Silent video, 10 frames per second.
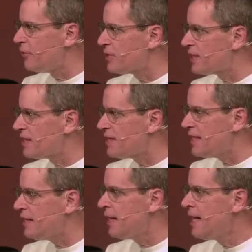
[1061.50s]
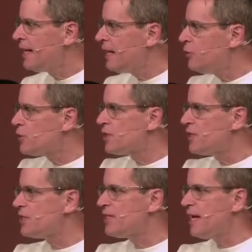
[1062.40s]
verse 16. He uses
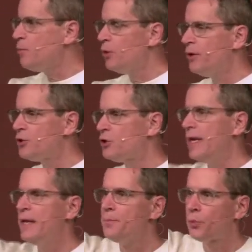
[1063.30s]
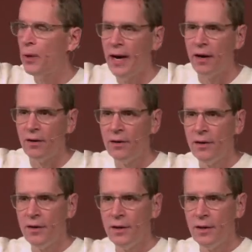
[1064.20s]
this same word in prayer.
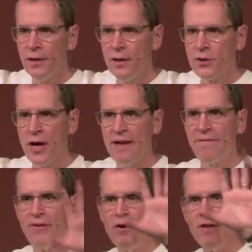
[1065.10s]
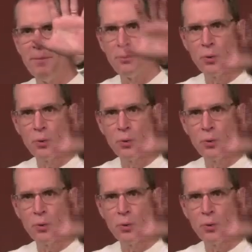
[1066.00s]
So have fervent